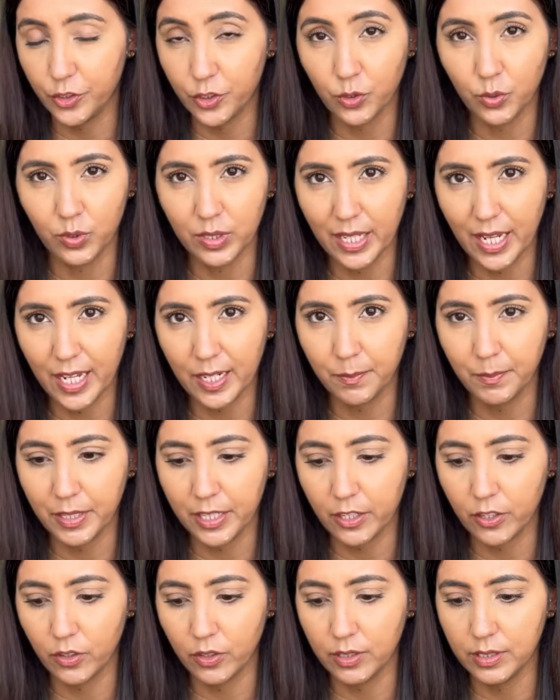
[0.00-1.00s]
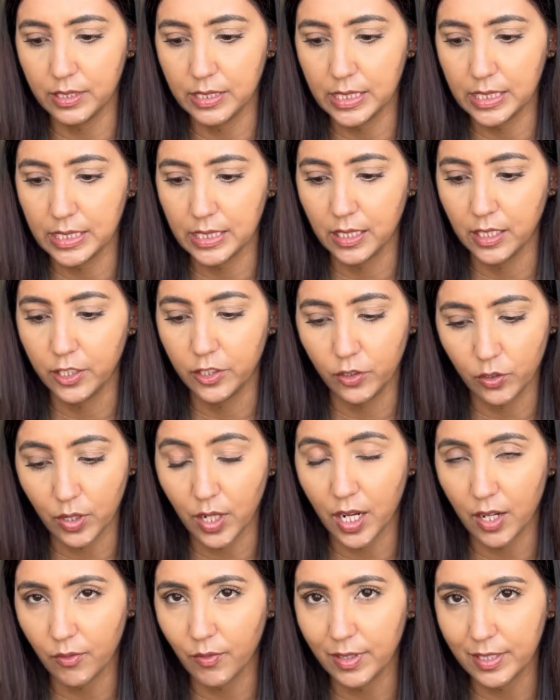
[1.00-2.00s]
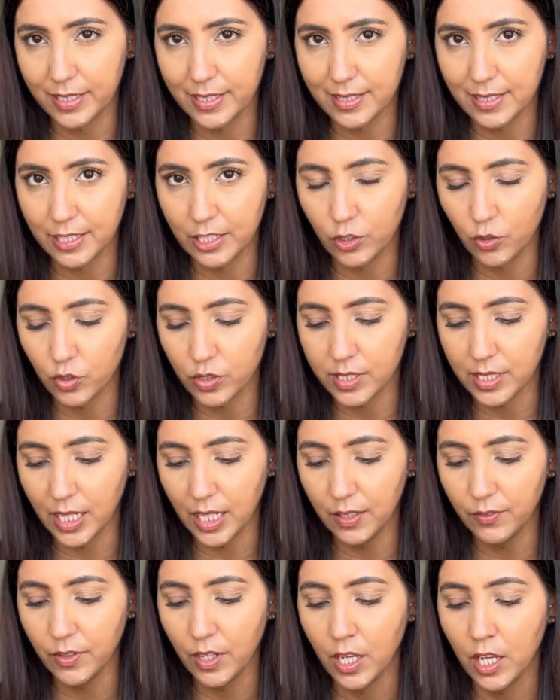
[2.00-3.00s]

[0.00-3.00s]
do that because you can't really see yourself